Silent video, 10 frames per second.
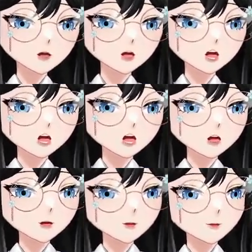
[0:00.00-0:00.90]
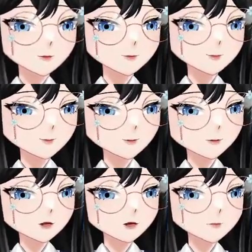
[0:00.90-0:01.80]
And the
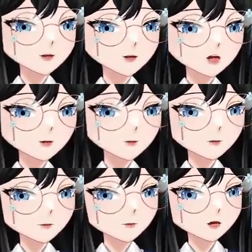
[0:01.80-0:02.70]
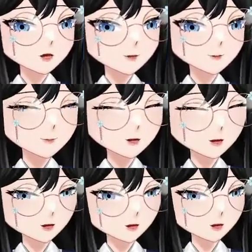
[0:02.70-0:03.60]
normal skin usually
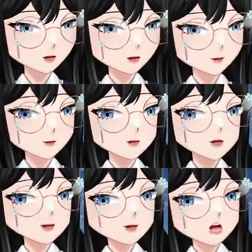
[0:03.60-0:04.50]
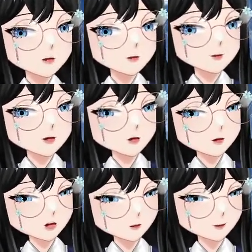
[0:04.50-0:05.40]
is the
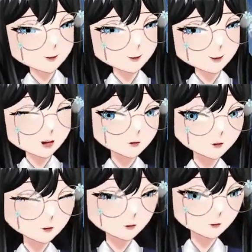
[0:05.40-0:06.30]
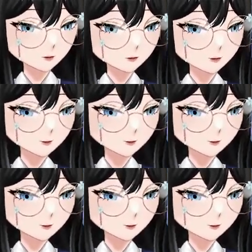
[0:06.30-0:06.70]
epidermis is anchored to the dermis